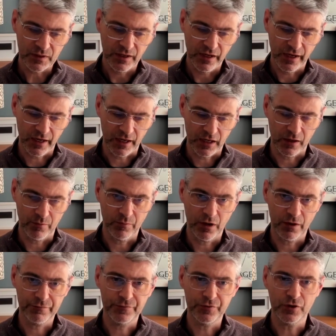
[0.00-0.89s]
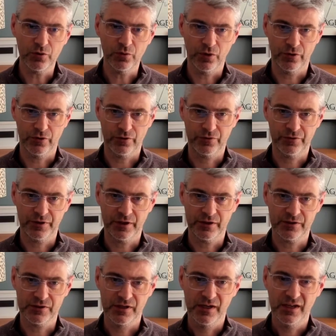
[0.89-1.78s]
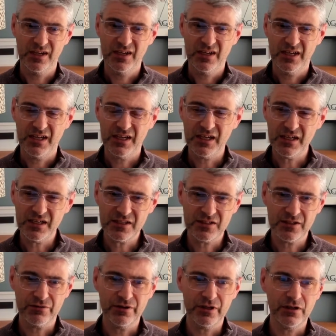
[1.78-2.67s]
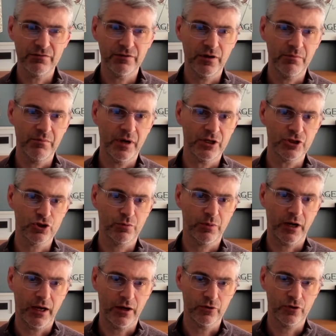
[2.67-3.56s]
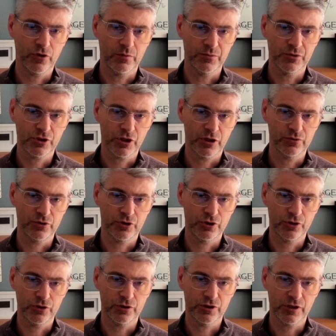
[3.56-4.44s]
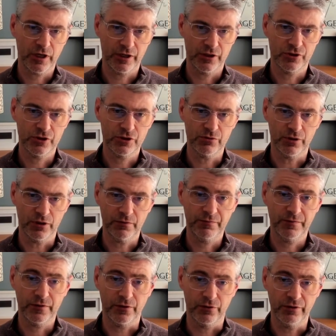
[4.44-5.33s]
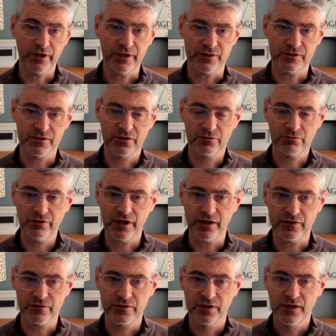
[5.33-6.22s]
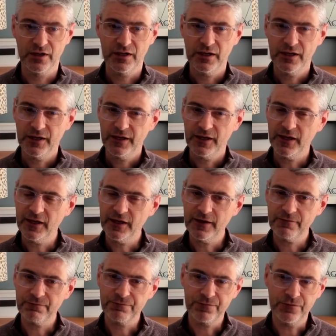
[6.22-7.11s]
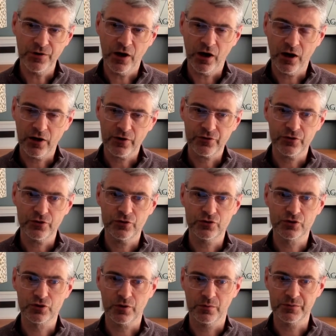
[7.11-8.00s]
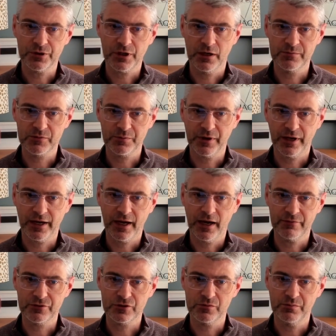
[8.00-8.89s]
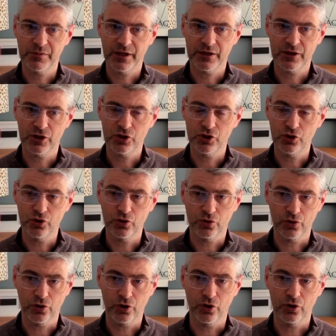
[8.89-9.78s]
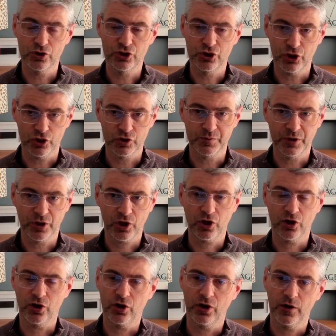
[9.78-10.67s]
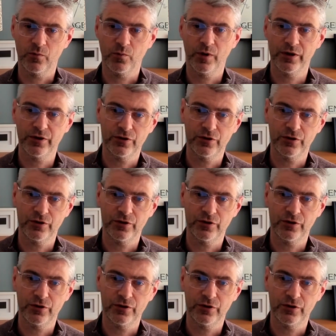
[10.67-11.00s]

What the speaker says: a few other things. Is there even a measurable outcome tied to it? If there is, great. If not, you sometimes might have to make your judgment call on whether